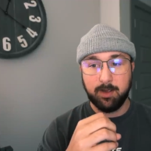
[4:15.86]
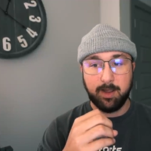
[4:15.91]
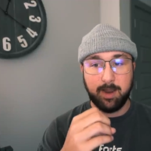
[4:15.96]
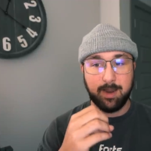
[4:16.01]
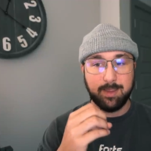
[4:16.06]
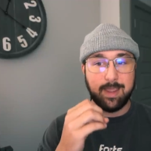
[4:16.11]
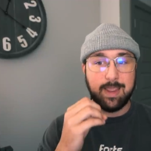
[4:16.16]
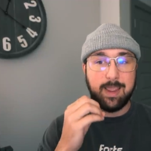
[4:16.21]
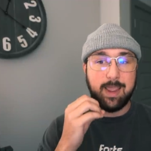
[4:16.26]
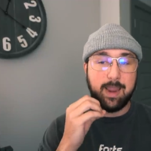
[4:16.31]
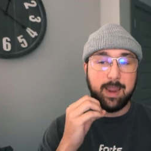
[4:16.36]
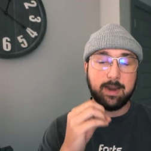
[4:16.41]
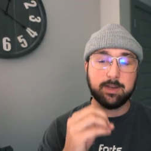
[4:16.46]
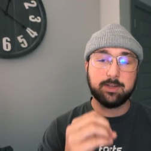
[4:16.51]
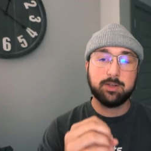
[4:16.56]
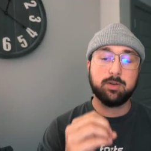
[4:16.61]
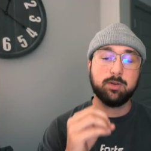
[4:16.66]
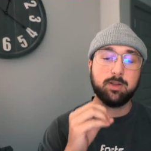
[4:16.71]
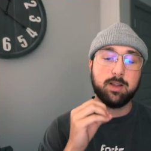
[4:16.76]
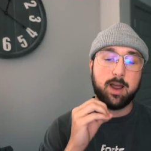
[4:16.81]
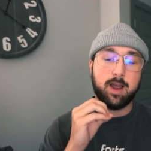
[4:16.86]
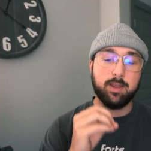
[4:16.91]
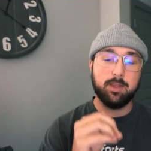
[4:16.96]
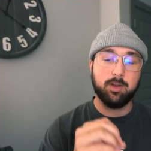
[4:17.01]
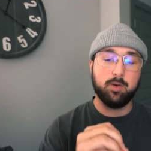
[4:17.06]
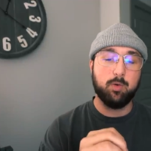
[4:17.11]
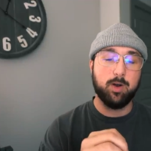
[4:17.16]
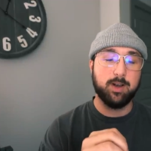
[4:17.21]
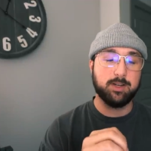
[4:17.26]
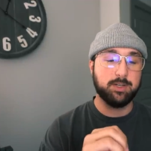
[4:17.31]
And they answer a lot of the
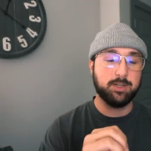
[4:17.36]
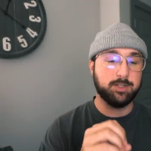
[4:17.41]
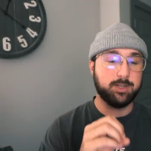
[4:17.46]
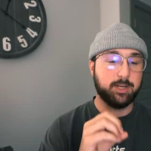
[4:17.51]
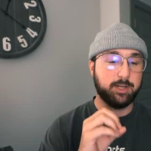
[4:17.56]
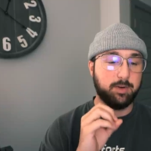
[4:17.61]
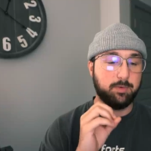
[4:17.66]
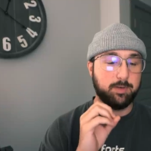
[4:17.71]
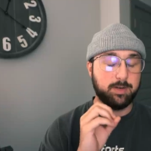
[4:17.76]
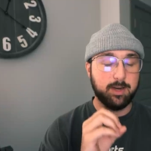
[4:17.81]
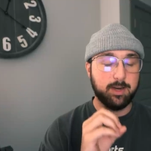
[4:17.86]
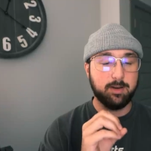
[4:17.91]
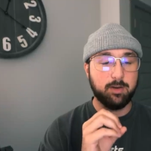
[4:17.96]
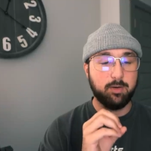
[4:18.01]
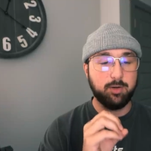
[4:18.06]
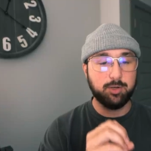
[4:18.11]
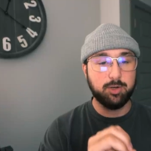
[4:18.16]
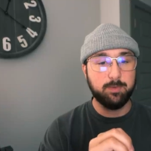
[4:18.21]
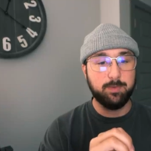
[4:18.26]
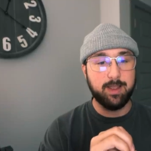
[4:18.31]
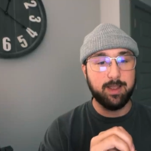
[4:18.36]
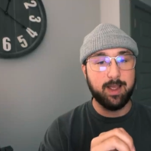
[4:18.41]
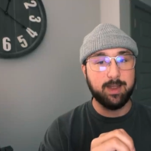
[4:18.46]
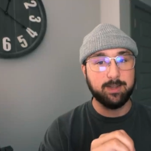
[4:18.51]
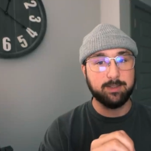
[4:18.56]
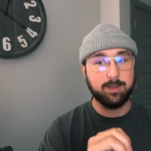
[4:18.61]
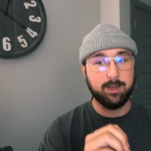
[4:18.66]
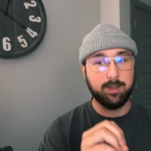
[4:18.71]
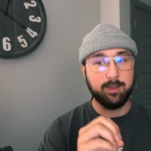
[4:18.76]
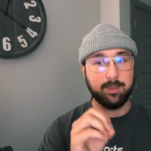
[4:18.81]
questions that you did know you should be
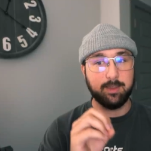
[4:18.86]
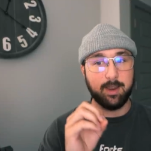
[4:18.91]
asking.